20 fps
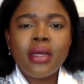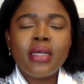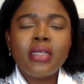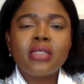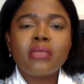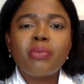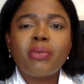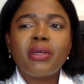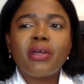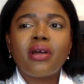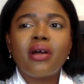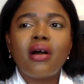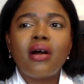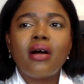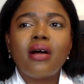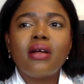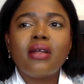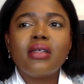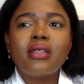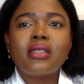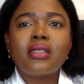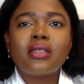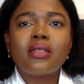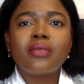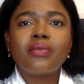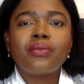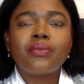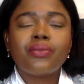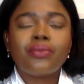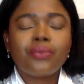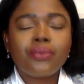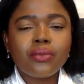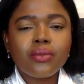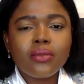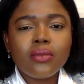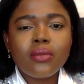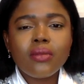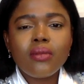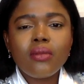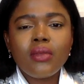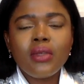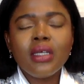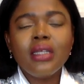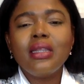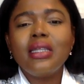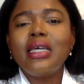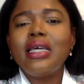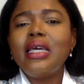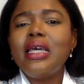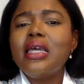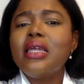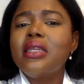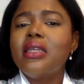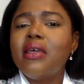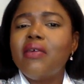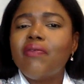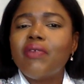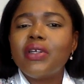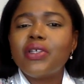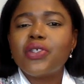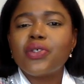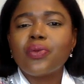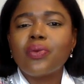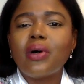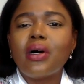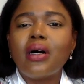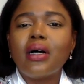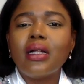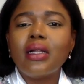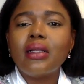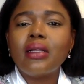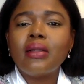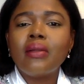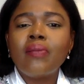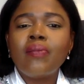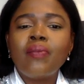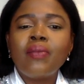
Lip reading: is because the individual